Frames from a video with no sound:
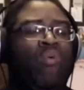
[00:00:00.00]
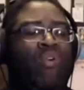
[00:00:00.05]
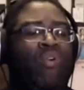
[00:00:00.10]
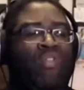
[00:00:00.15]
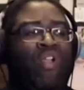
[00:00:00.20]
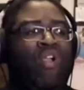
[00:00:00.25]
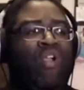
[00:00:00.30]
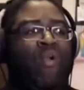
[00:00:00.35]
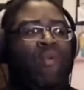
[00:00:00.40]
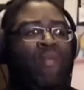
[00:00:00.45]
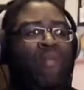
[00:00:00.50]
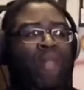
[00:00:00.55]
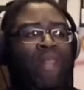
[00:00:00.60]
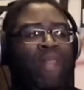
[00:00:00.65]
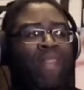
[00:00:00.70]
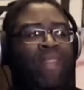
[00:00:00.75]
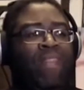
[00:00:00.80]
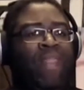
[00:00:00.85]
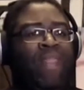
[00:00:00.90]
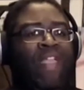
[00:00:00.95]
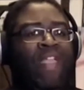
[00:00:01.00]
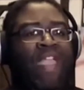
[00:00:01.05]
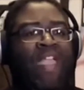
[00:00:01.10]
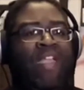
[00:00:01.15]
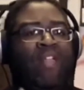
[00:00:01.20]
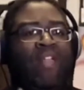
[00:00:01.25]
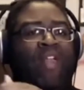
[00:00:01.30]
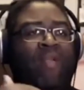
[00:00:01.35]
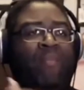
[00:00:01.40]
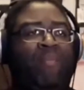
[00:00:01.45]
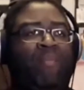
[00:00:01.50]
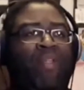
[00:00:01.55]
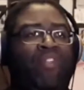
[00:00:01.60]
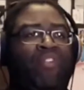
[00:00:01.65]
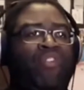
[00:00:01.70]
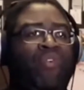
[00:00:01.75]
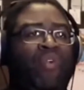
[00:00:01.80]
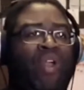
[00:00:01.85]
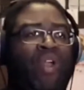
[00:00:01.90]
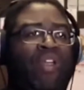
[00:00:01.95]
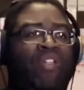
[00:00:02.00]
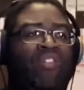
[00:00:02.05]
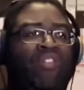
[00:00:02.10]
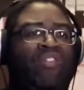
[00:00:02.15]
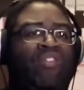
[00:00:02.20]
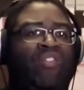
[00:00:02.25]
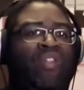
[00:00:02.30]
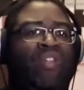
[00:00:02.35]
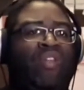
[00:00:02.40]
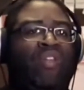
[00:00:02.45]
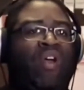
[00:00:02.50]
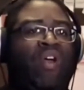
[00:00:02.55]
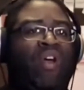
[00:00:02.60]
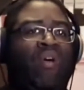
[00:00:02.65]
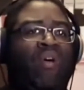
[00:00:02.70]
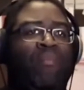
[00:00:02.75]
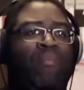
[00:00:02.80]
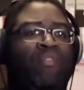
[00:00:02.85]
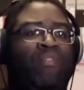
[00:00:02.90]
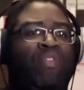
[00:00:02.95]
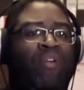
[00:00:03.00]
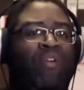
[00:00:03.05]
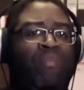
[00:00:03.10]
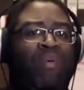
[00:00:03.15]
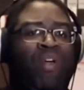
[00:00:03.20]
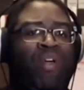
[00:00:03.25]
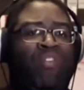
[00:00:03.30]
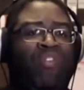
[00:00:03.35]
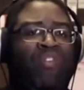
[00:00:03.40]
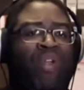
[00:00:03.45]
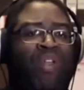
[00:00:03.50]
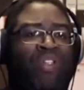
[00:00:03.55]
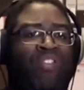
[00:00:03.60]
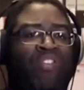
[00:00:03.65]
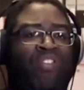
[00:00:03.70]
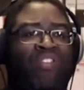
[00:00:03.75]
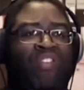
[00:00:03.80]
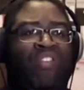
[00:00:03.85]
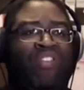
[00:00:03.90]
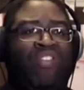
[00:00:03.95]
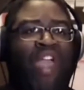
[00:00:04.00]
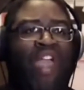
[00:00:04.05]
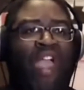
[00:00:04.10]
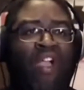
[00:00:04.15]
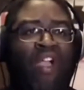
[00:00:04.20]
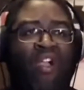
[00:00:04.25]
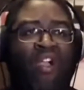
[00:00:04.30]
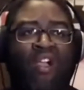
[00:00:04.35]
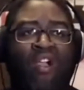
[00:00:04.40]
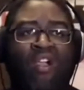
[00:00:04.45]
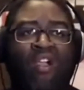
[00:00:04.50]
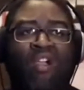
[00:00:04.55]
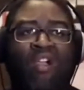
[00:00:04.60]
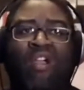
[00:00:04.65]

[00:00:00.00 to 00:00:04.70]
where they gain like +2 inches on +2 inches in terror.